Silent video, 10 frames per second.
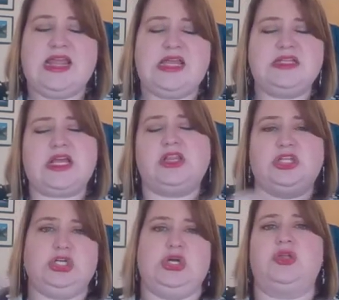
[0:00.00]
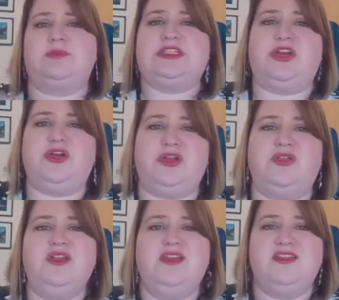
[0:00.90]
and learn all the
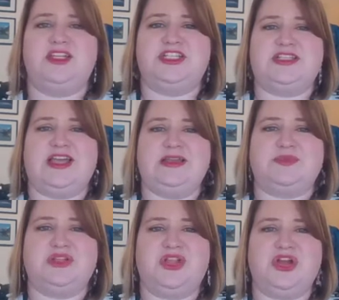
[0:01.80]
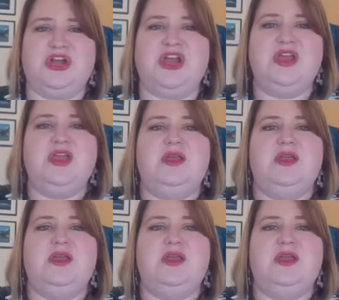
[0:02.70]
material that you signed up to learn.